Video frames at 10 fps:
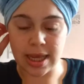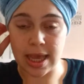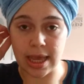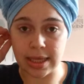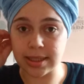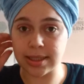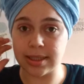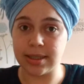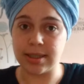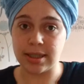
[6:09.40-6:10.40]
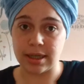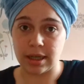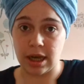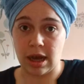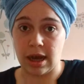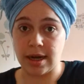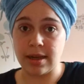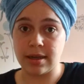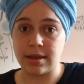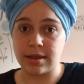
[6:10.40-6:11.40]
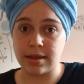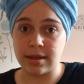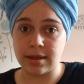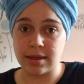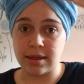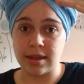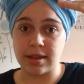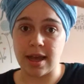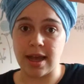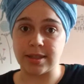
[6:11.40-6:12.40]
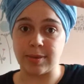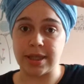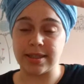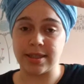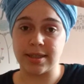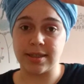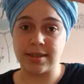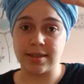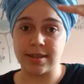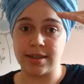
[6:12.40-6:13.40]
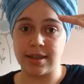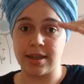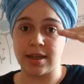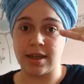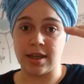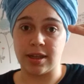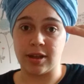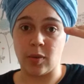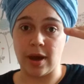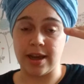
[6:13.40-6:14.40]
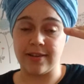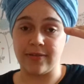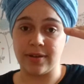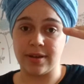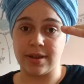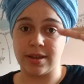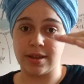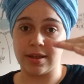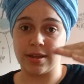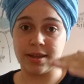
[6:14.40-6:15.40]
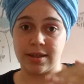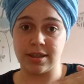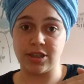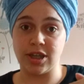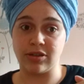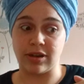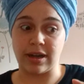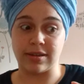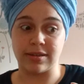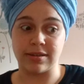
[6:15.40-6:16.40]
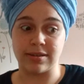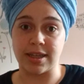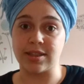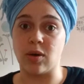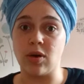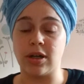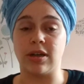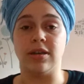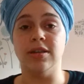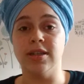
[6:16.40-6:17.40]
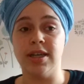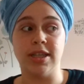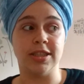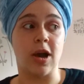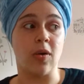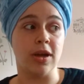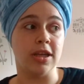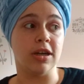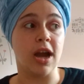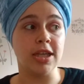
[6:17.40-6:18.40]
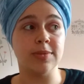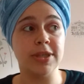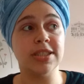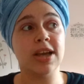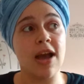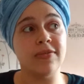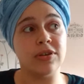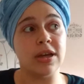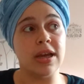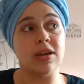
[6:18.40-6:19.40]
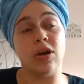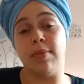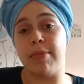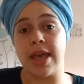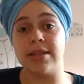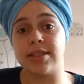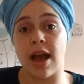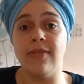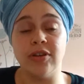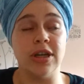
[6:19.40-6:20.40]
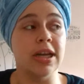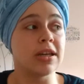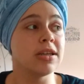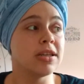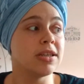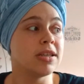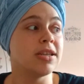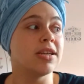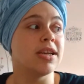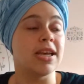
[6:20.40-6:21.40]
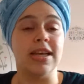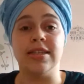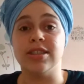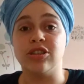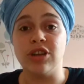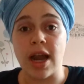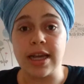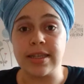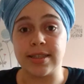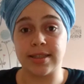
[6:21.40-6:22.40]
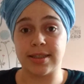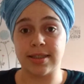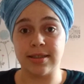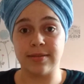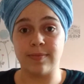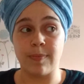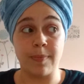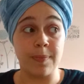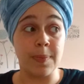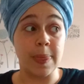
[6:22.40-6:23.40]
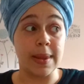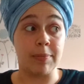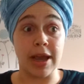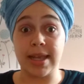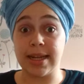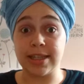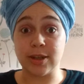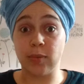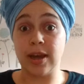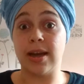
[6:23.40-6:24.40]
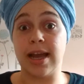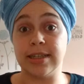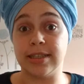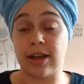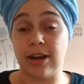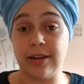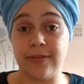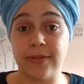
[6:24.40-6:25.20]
is God, the husband, the wife, the children. That's the order. So your husband's covering or man's covering is Christ. But he doesn't wear a headscarf.